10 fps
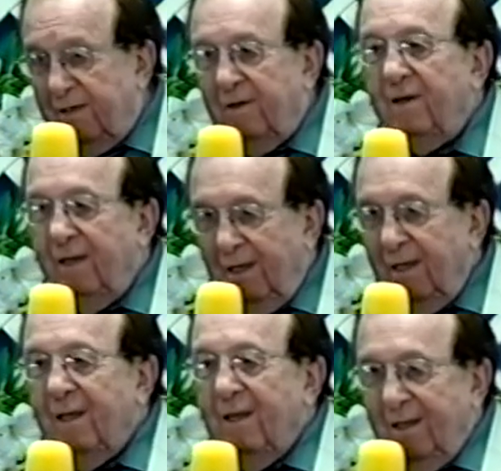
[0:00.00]
very
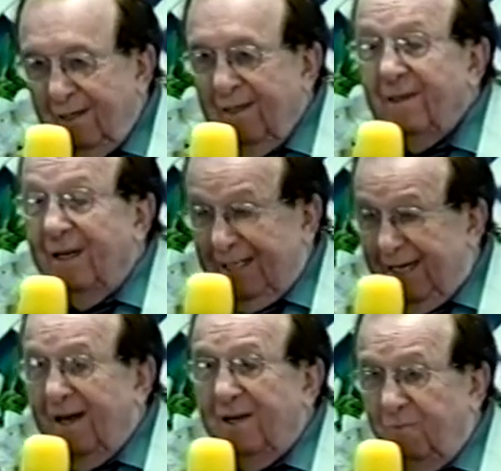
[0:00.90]
clear
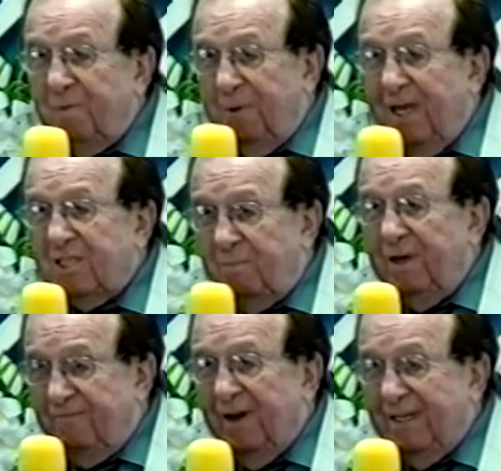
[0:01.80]
that
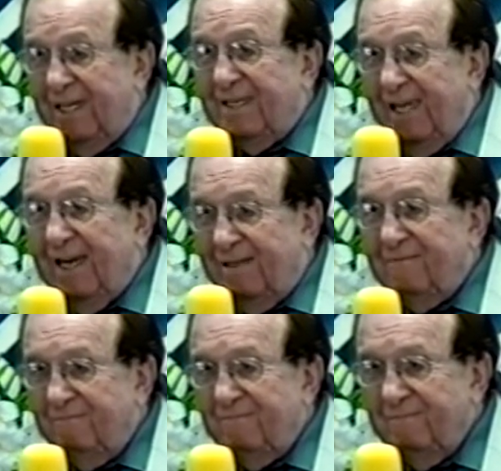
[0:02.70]
God would bless me
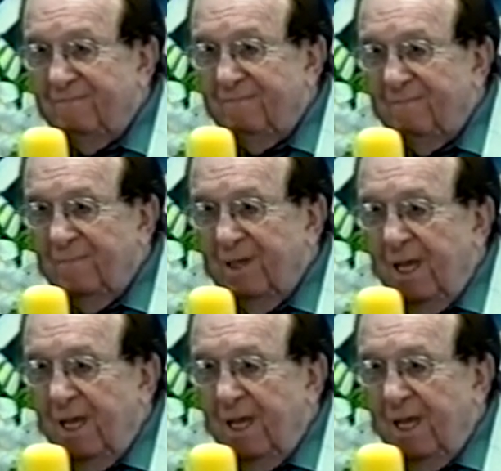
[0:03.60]
if I did that.